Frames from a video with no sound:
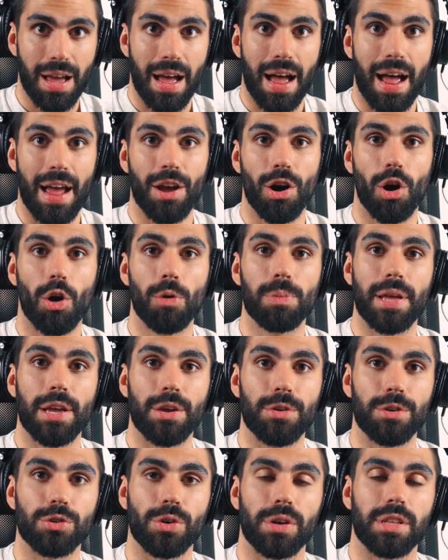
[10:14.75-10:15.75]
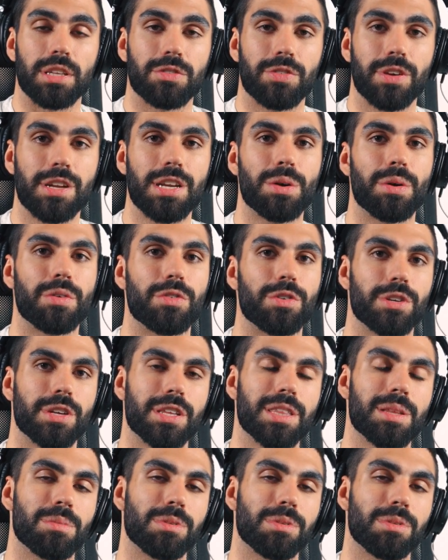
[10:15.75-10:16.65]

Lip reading: I hope that you enjoyed this video. If you did,